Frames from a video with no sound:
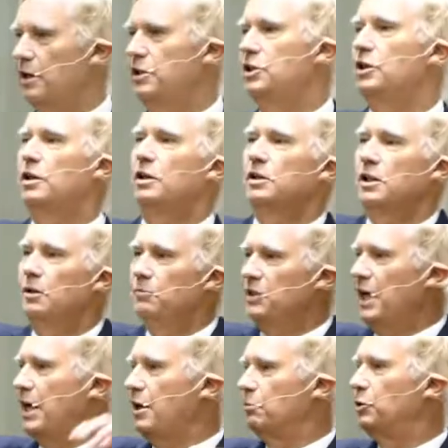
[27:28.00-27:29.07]
don't you all come
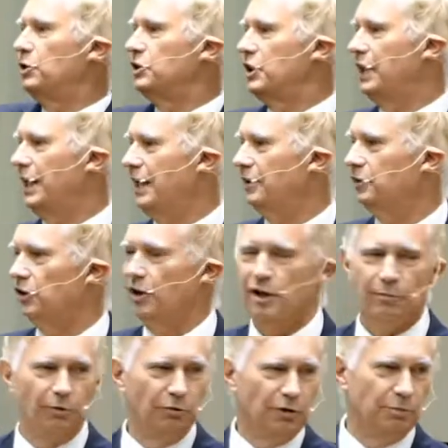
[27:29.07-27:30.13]
down, put your hands on
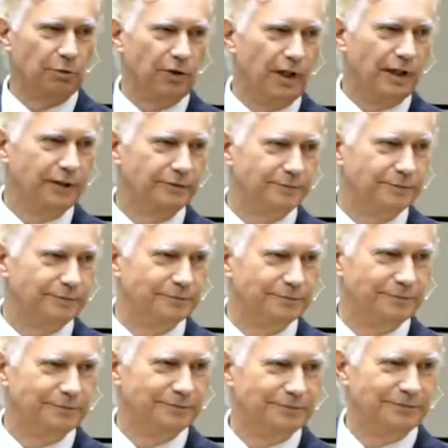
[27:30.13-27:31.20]
them, and we'll pray.
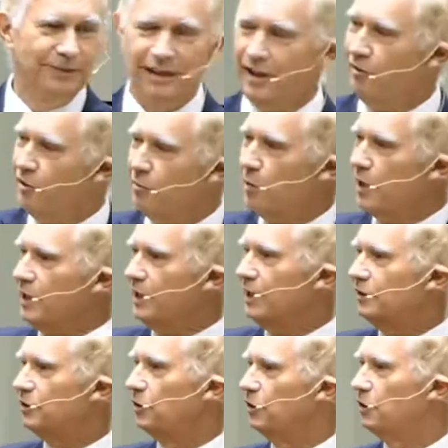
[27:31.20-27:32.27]
And everybody
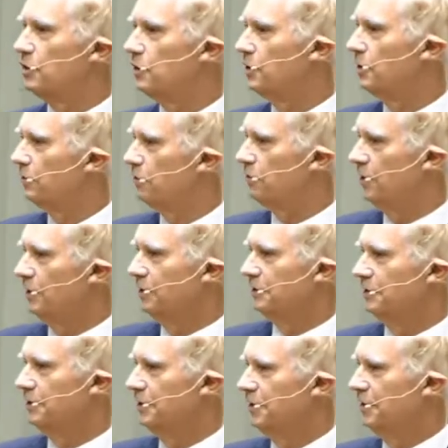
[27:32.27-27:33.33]
surged to the
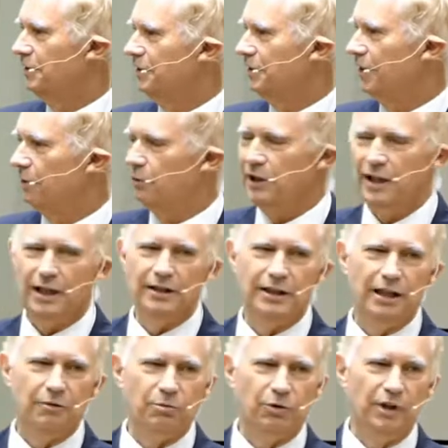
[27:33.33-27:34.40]
front. We had
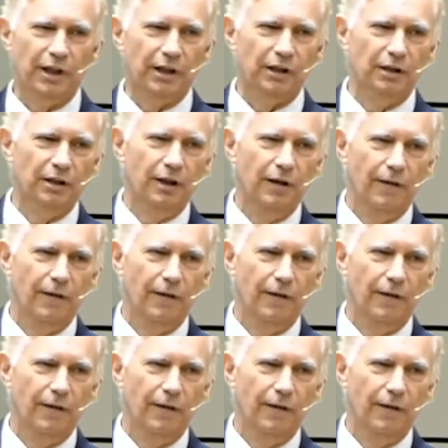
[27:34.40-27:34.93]
that prayer.